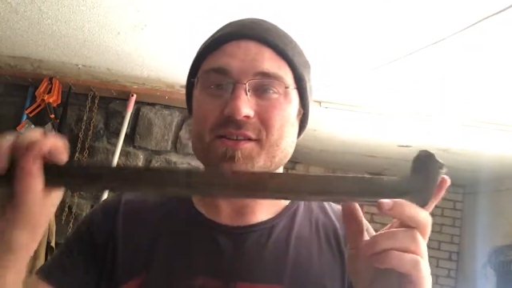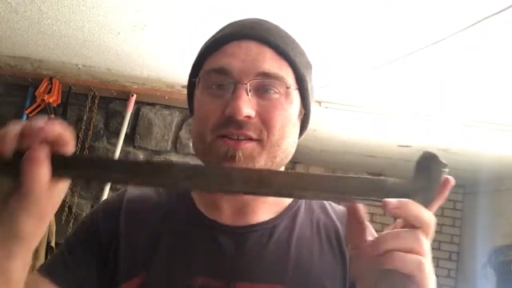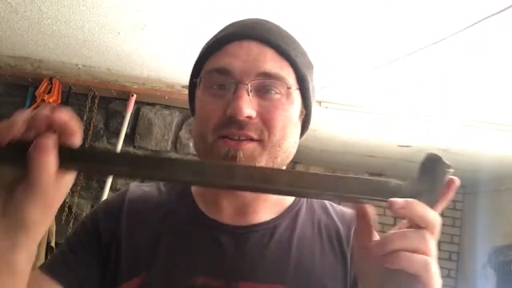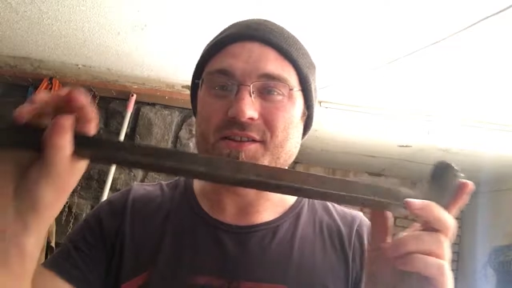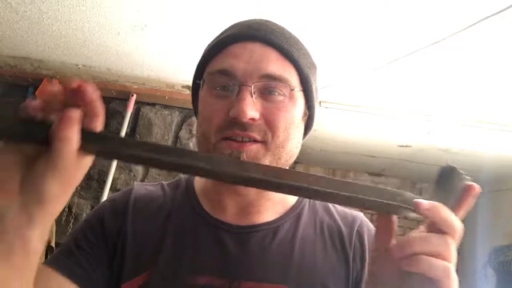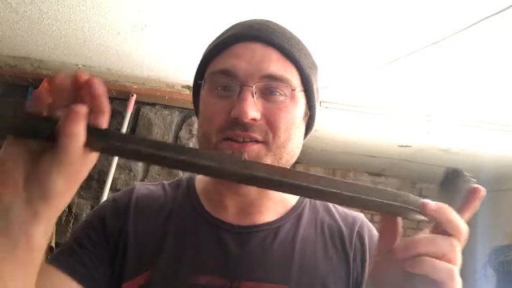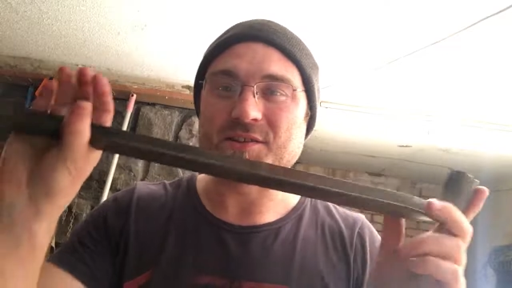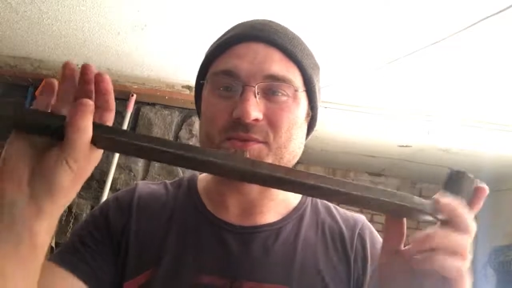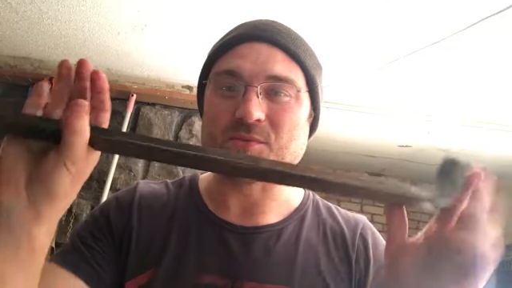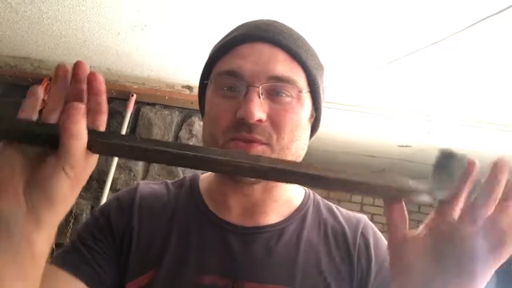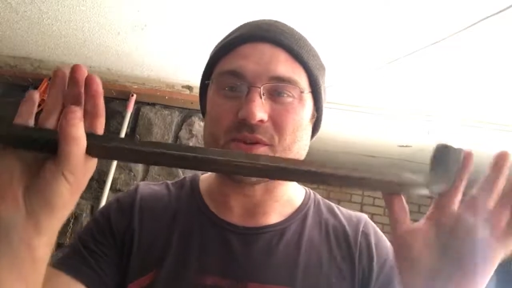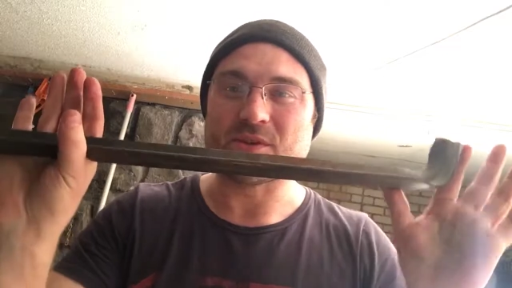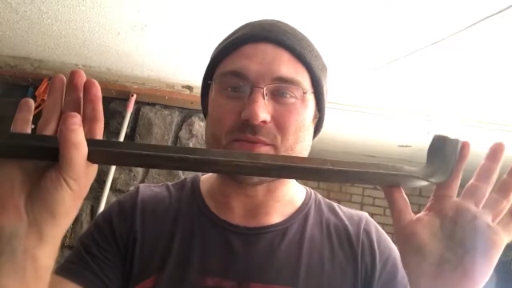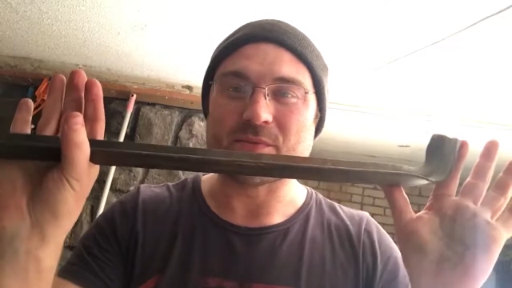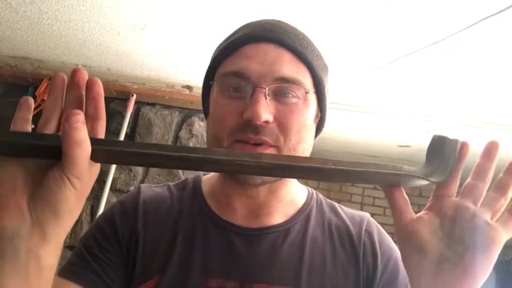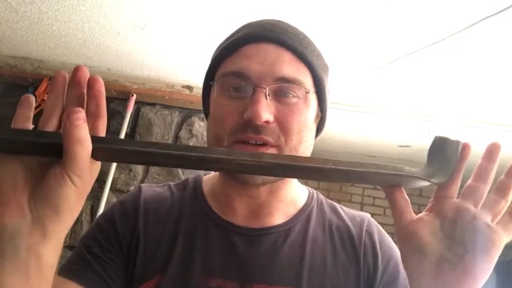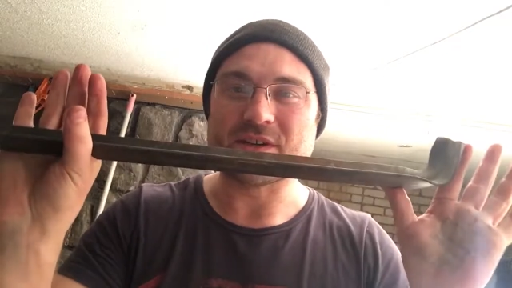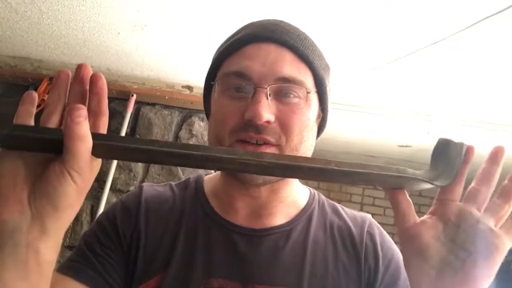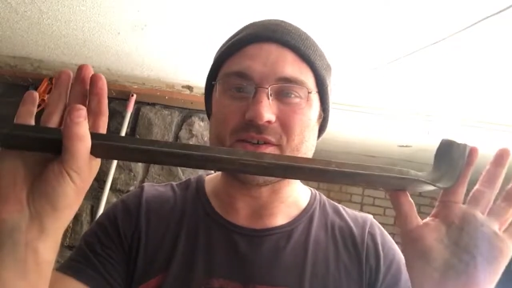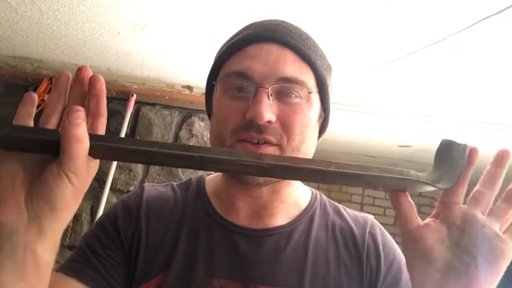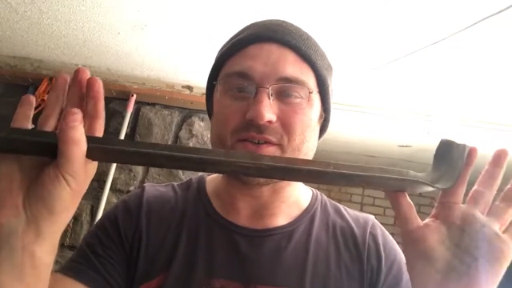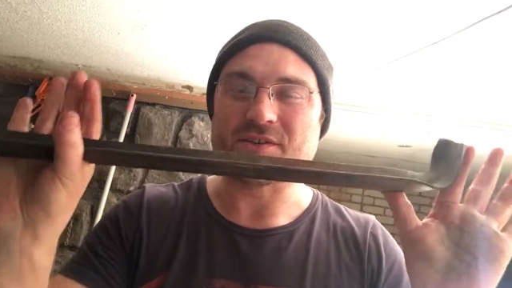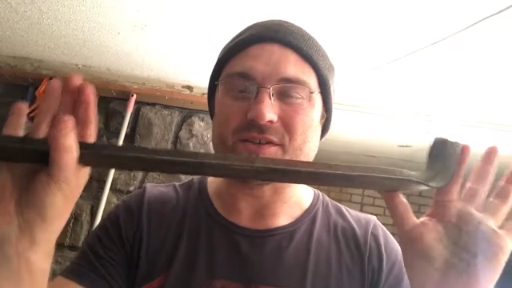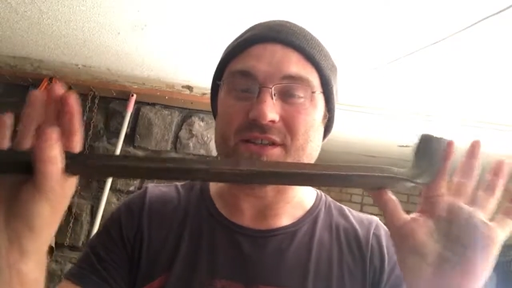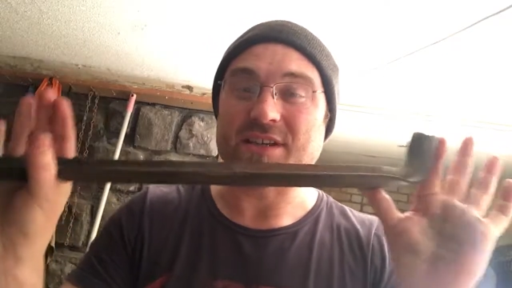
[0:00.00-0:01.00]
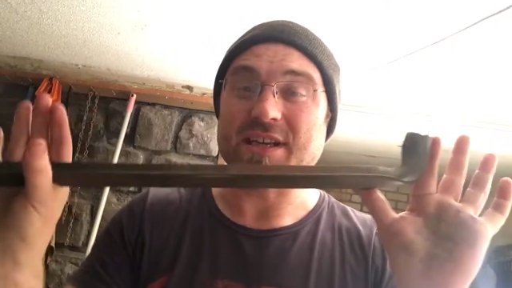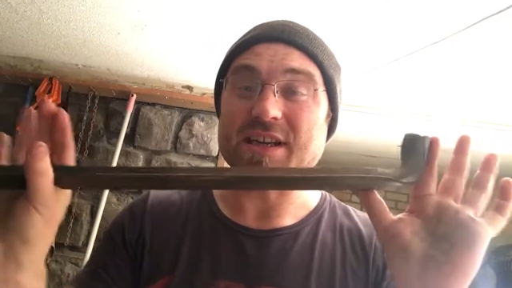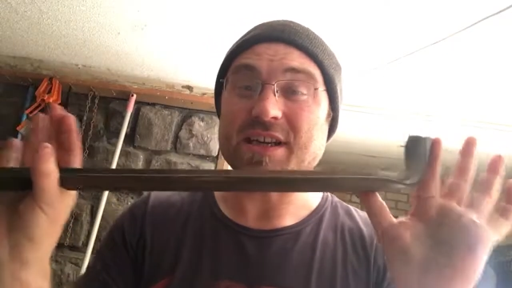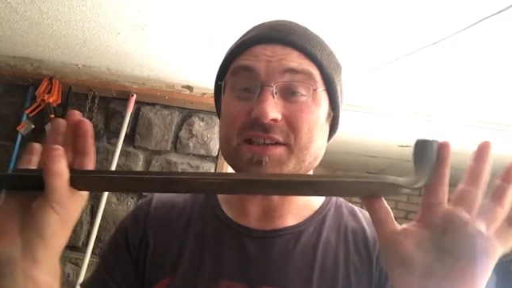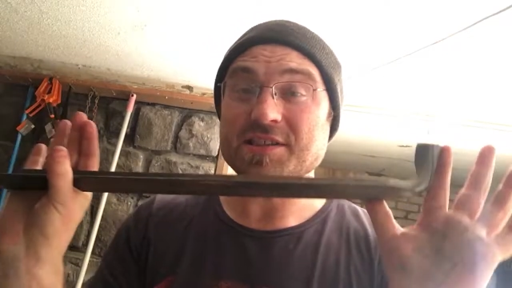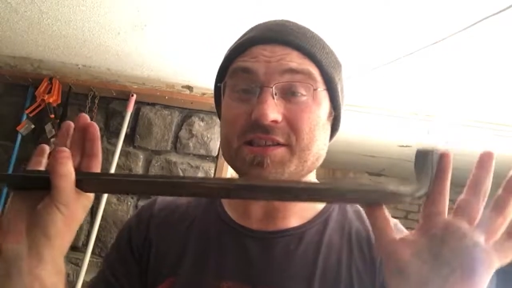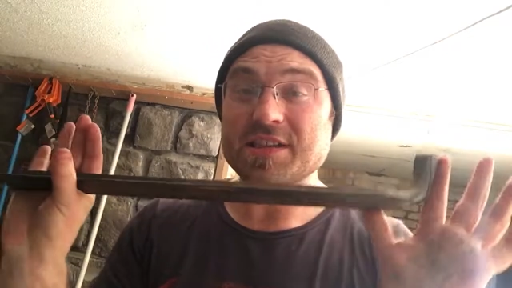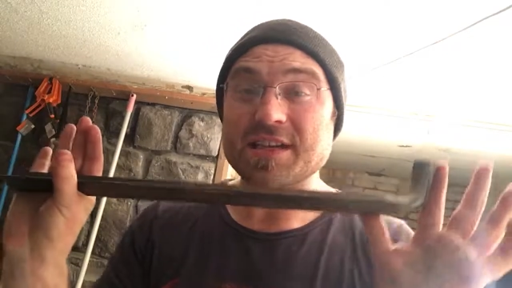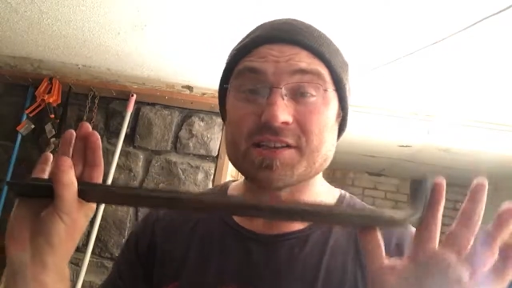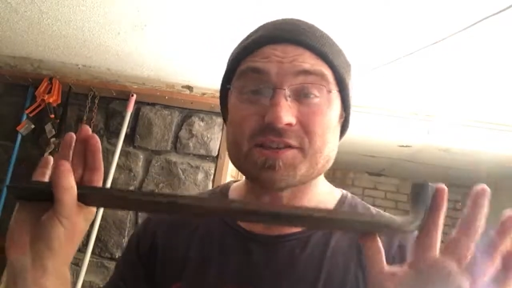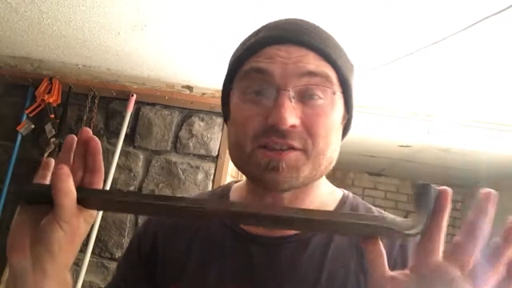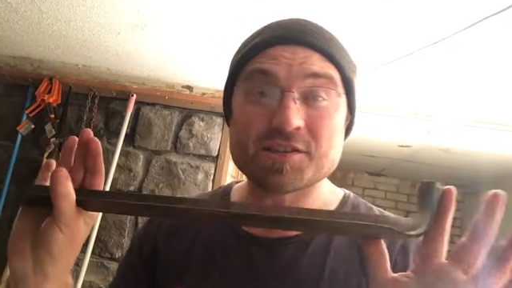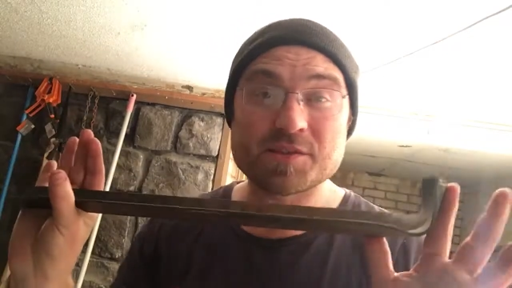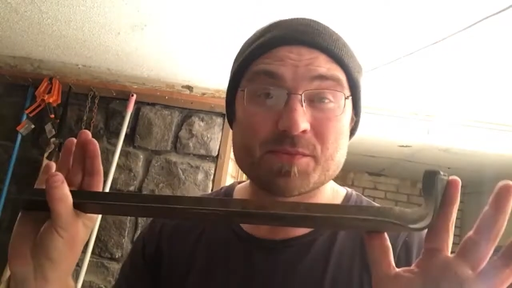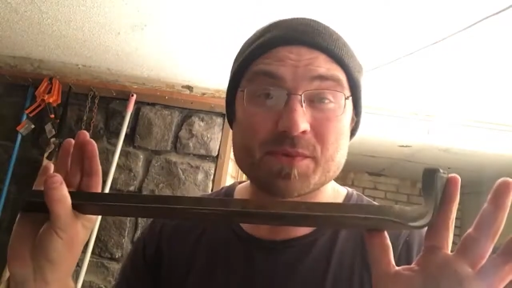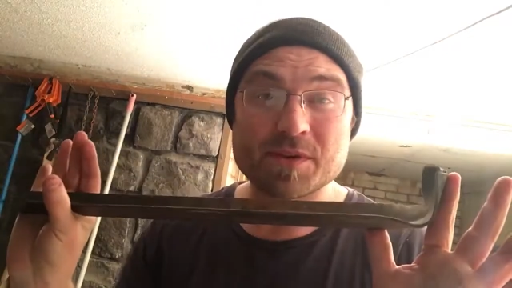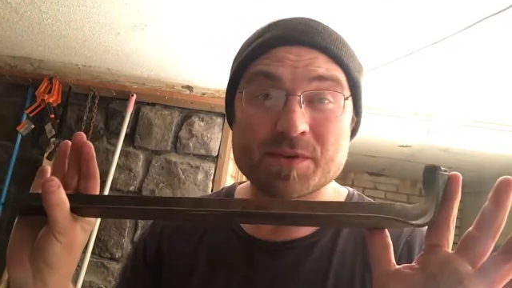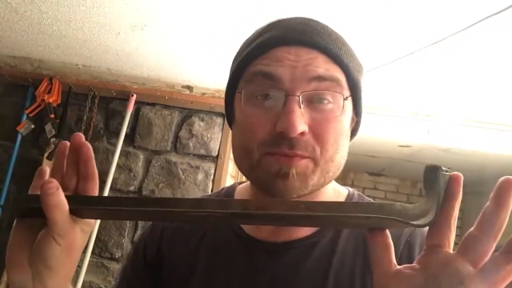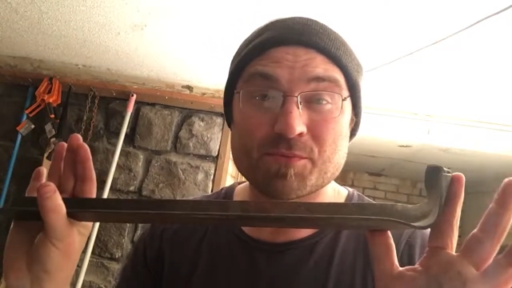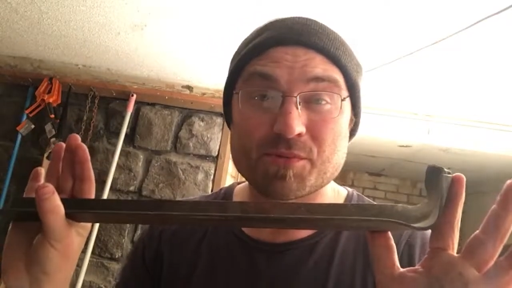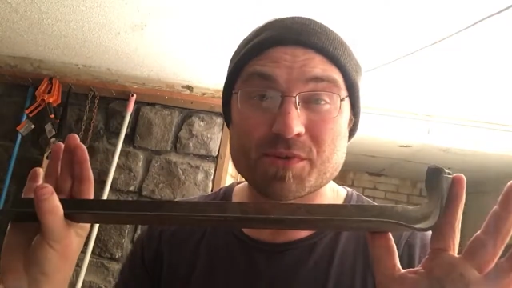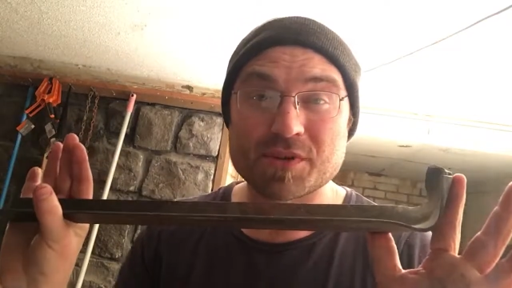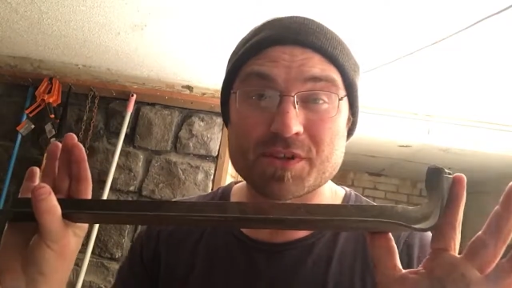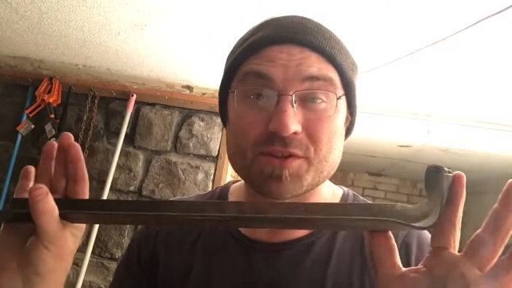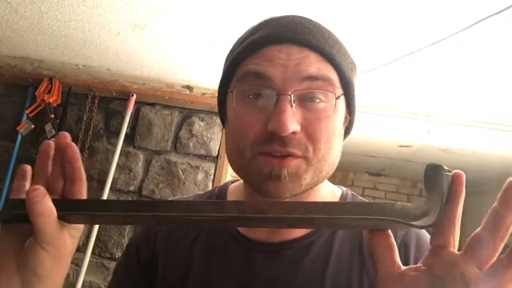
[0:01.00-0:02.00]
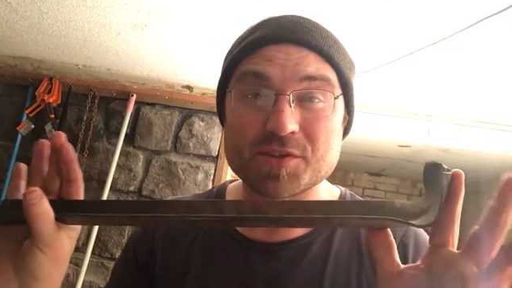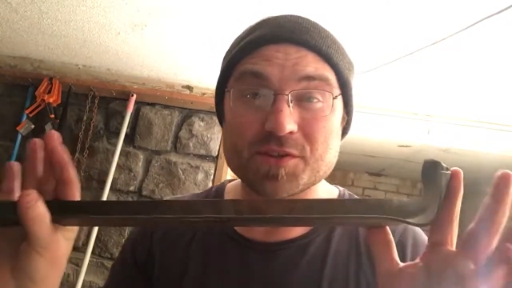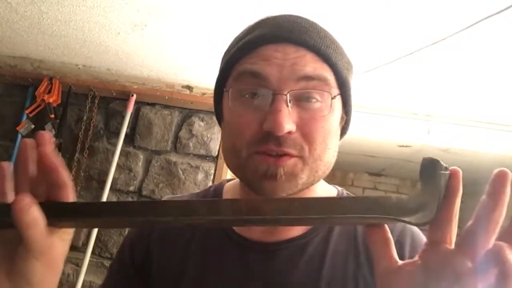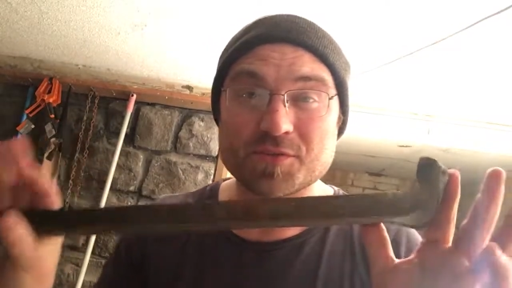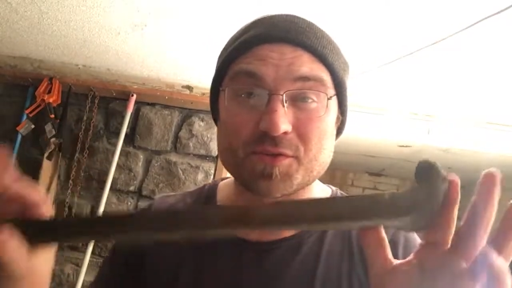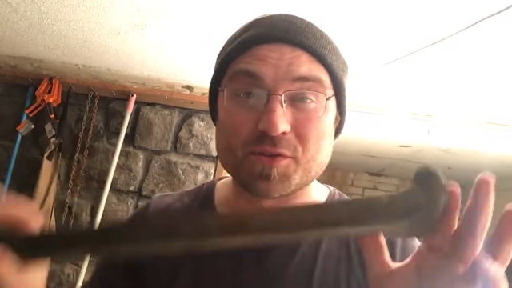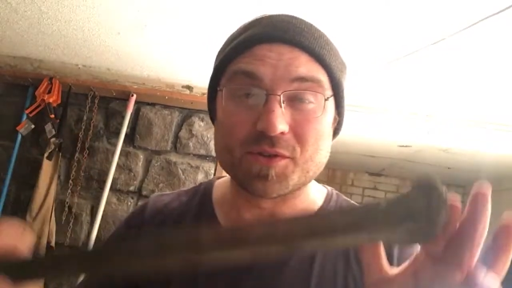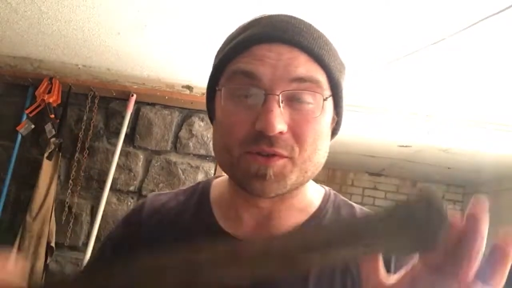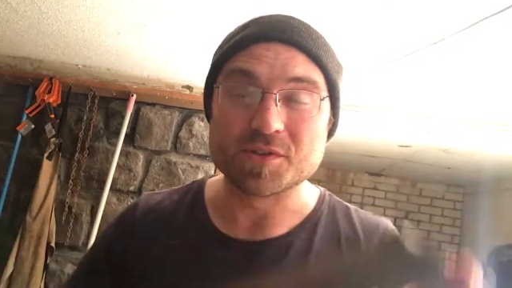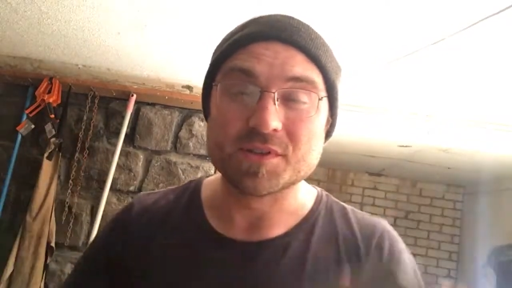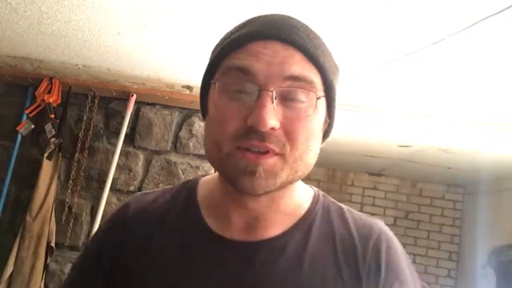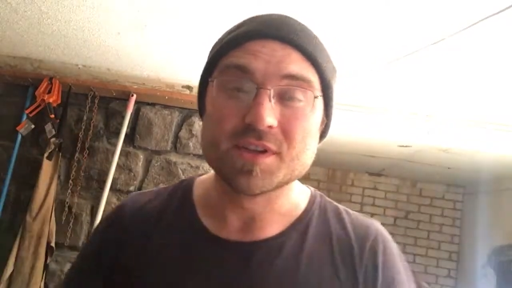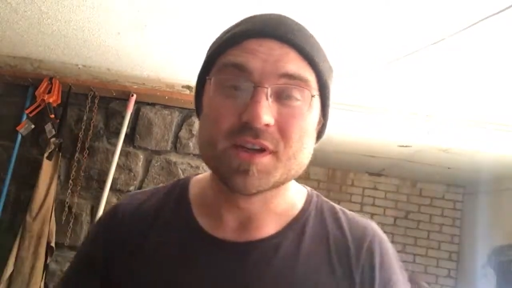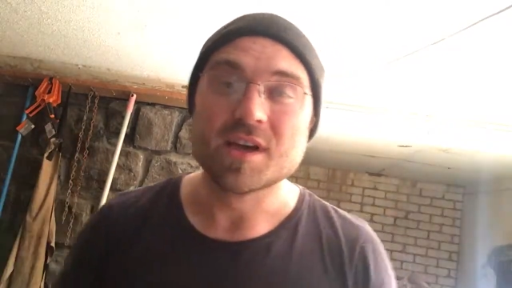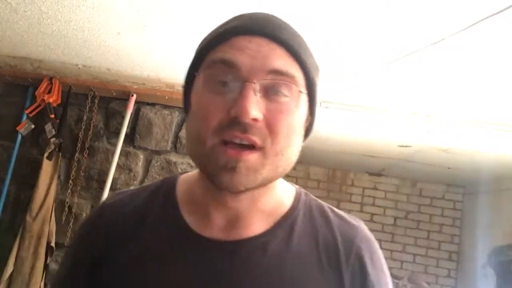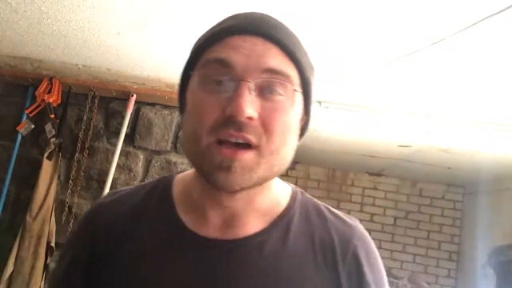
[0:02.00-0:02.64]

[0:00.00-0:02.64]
This is what I've been using and it's actually been pretty useful.